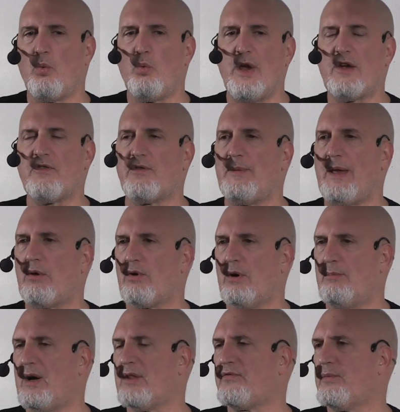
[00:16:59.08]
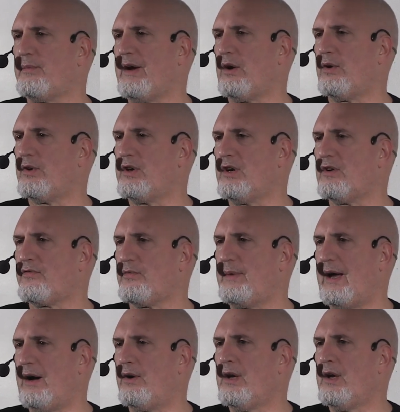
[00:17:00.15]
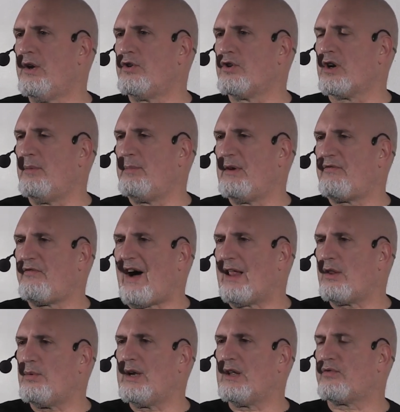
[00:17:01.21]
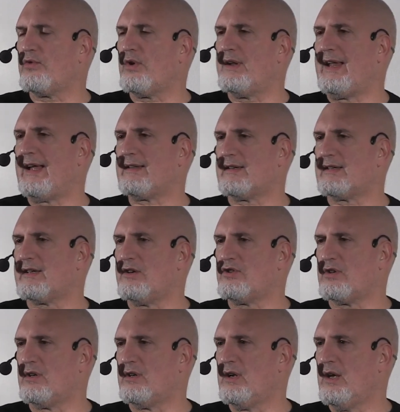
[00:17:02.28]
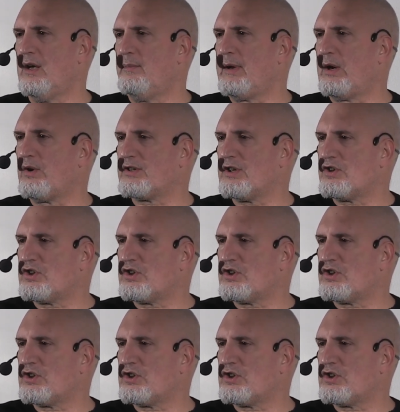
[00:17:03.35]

a week from now or a month from now or a year from now you're going to be following through on that decision because